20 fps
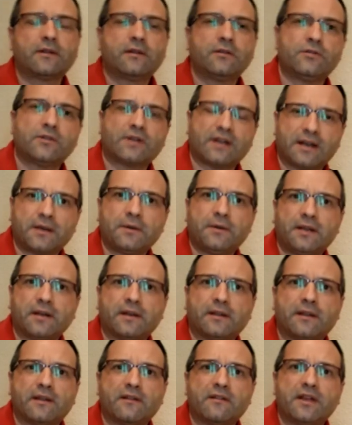You can
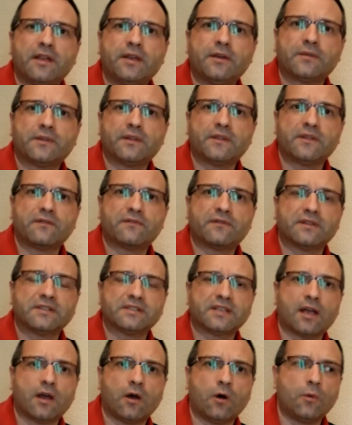clearly hear the
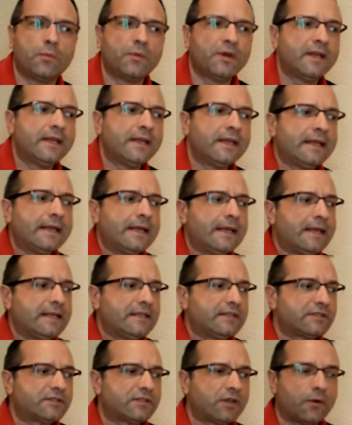difference, I hope.
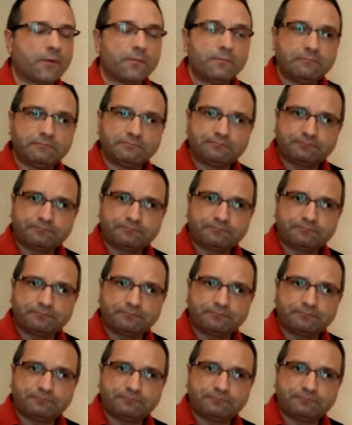So